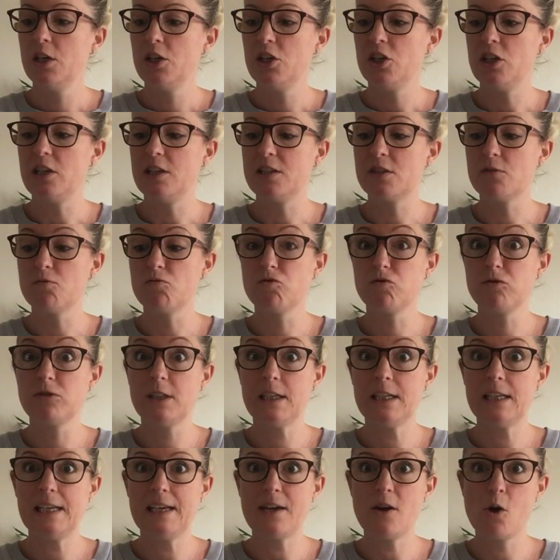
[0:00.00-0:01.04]
You need some
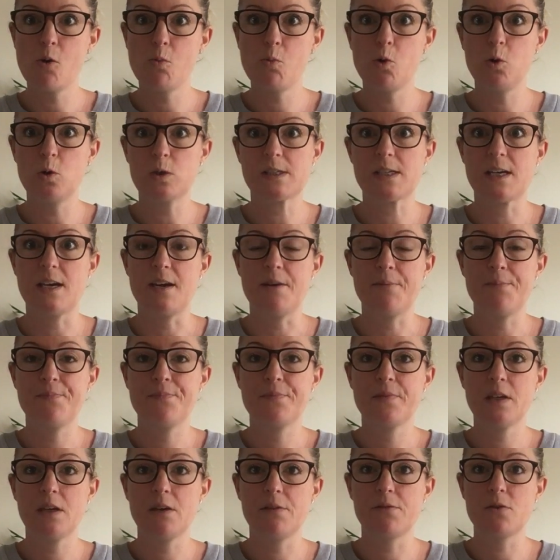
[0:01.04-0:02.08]
really hot water.
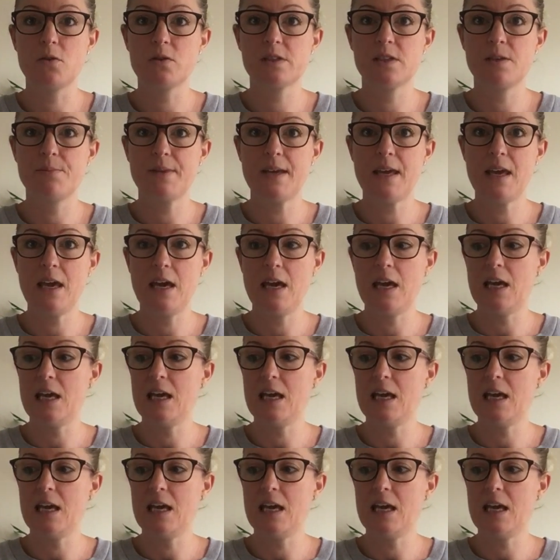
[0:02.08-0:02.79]
Now I've got some here